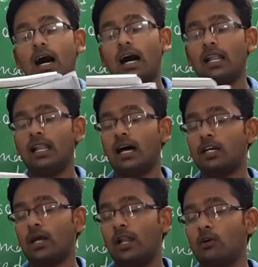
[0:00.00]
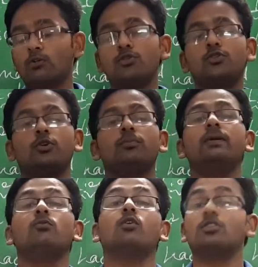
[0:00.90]
Allah alone should
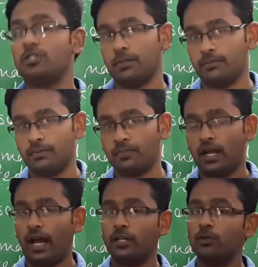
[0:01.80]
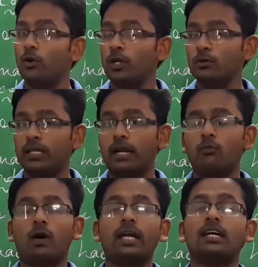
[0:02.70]
be worshipped. I told you
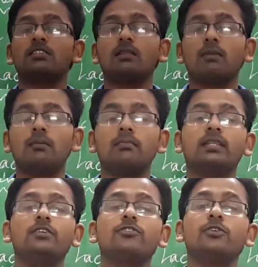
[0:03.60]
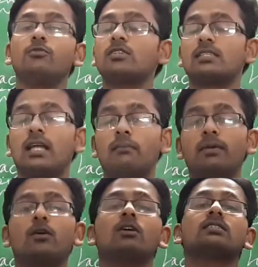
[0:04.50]
that why Hazrat Muhammad introduced Islam,
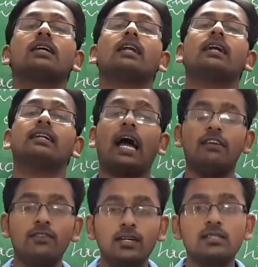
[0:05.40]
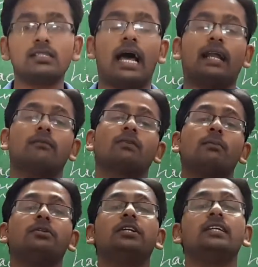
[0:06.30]
because there are diverse Arab
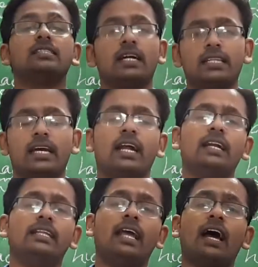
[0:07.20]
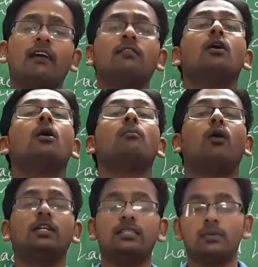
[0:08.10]
communities are there and they have
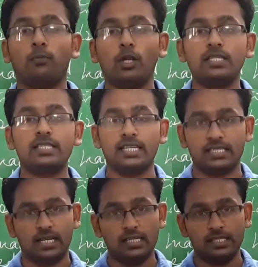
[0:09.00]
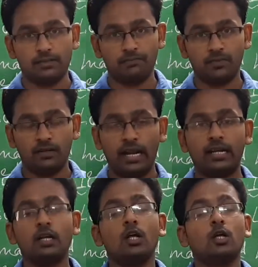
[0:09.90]
polytheist culture, right?
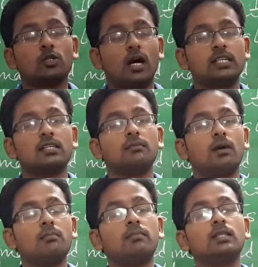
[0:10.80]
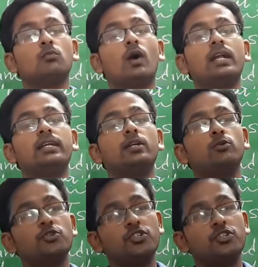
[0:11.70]
So Hazrat Muhammad wanted to